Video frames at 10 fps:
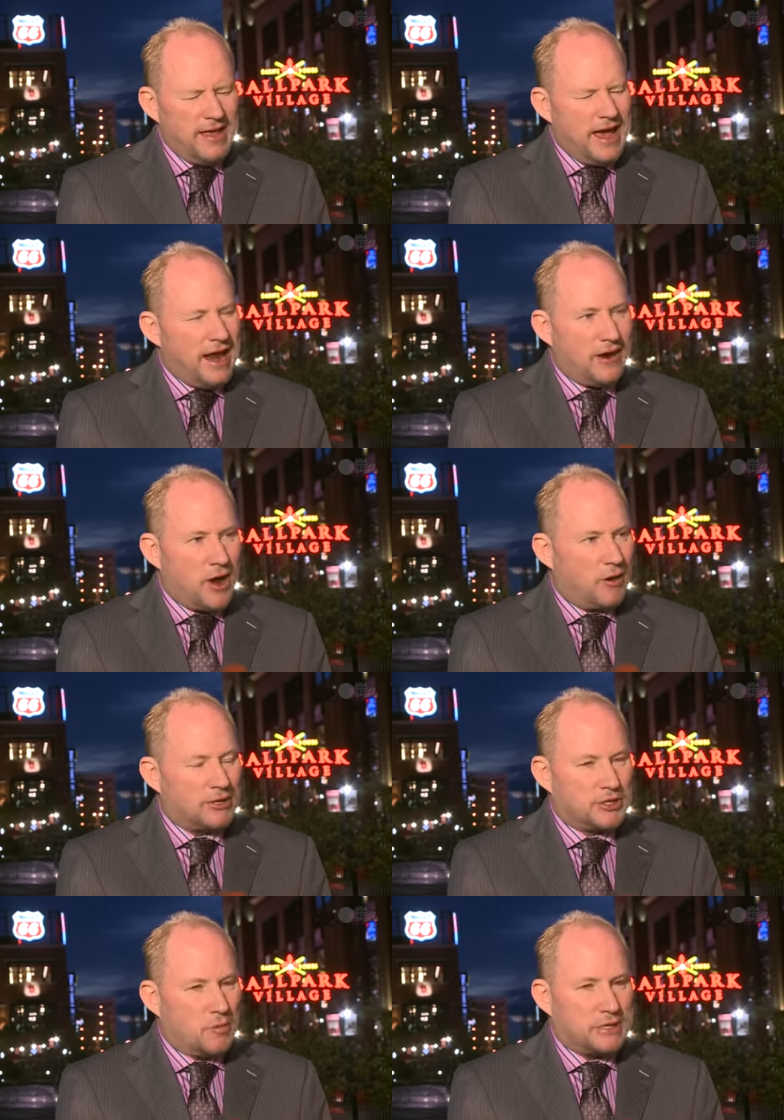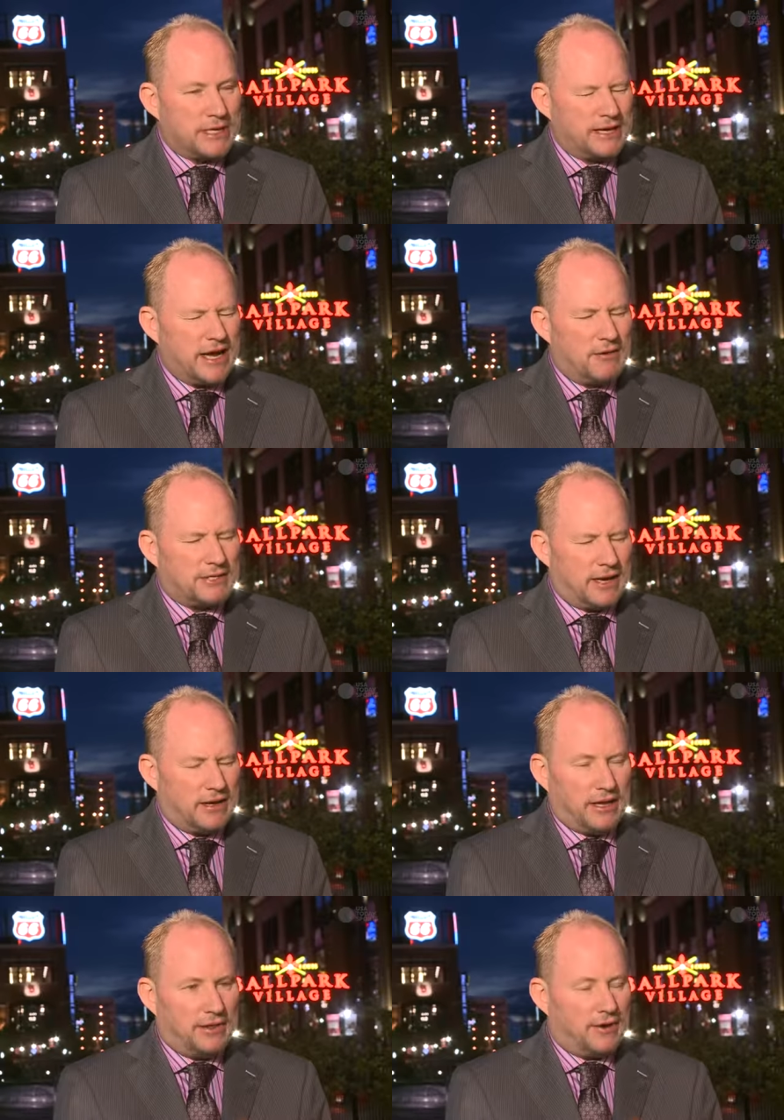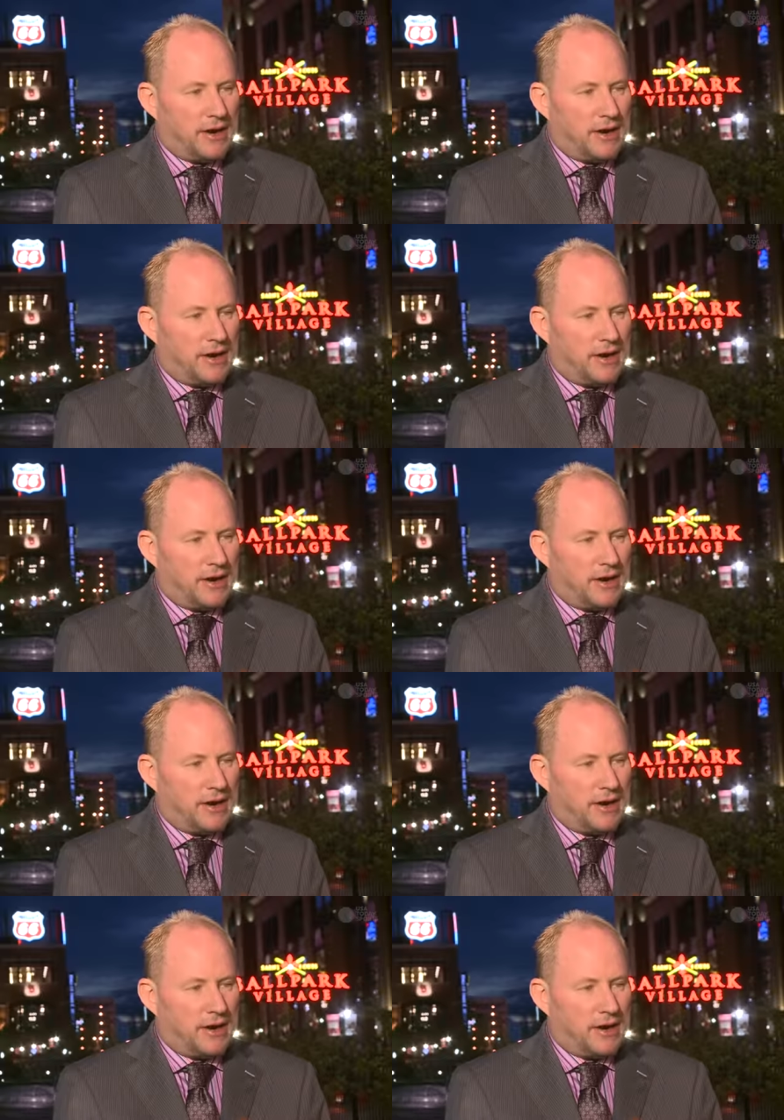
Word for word: I don't know. It's almost like now it's a, in their